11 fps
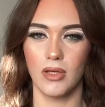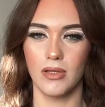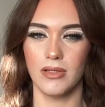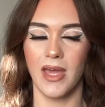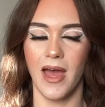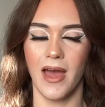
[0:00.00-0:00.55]

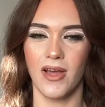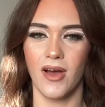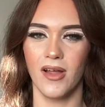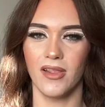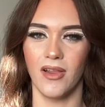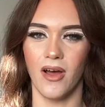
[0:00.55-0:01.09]
Yeah, I got a
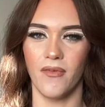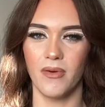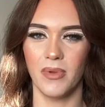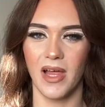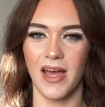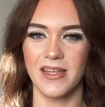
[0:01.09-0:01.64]
lot of
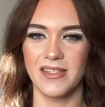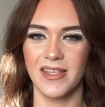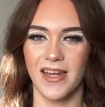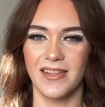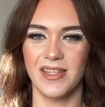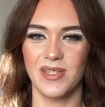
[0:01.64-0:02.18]
replies
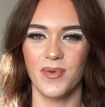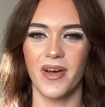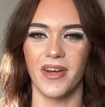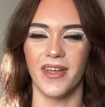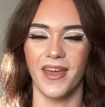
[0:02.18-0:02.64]
saying this one.